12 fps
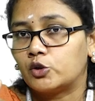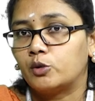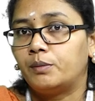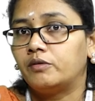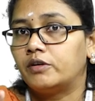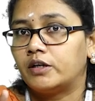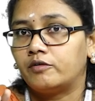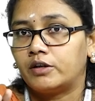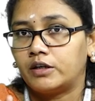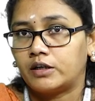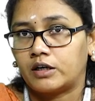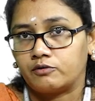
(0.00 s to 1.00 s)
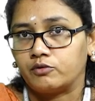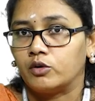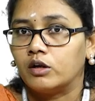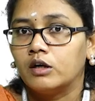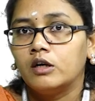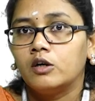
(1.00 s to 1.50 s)
should be very
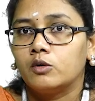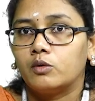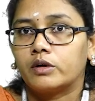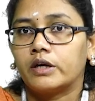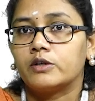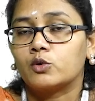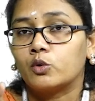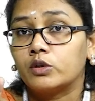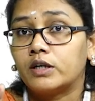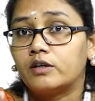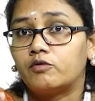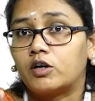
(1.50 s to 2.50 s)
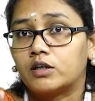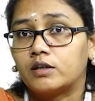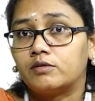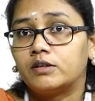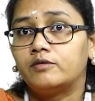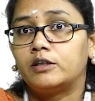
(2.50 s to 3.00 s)
careful. Okay, so that
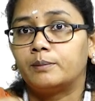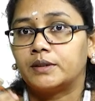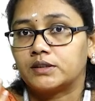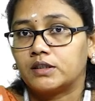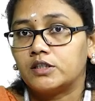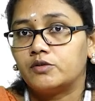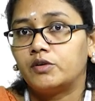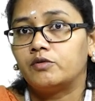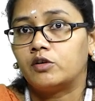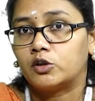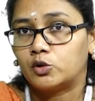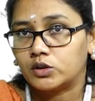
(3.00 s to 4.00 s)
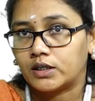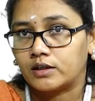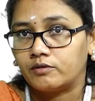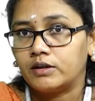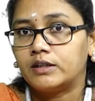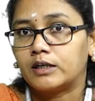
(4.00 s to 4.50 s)
whatever message we want to
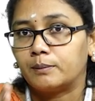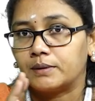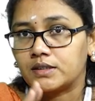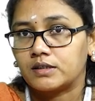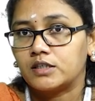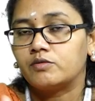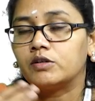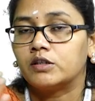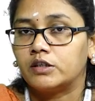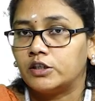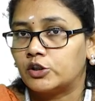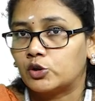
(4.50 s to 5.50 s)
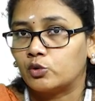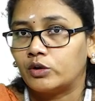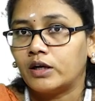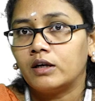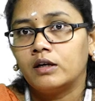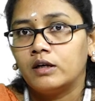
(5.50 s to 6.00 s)
convey, that message will reach to
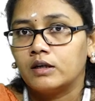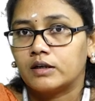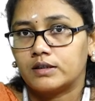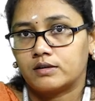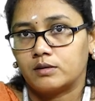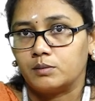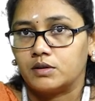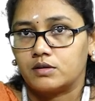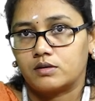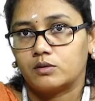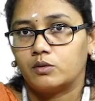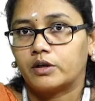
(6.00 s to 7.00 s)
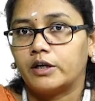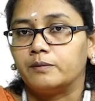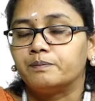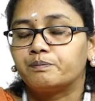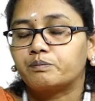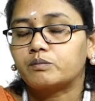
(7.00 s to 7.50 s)
the customers. Okay,
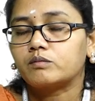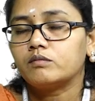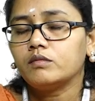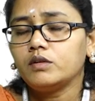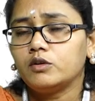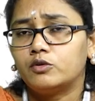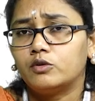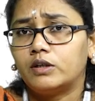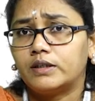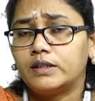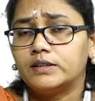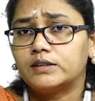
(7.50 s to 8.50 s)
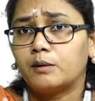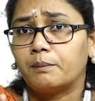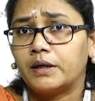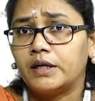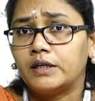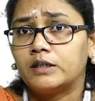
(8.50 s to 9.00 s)
so that is a
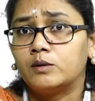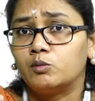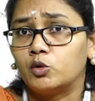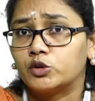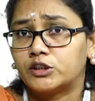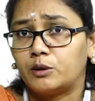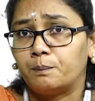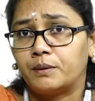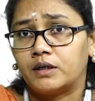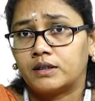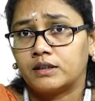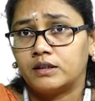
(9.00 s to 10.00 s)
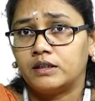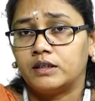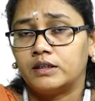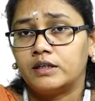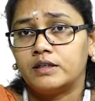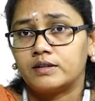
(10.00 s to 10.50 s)
main and most important thing
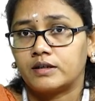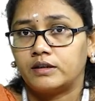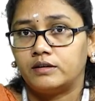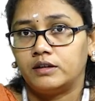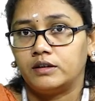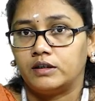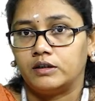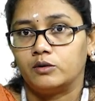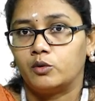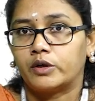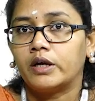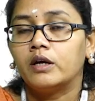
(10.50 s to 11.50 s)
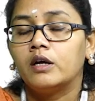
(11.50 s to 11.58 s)
in a design thinking. Okay,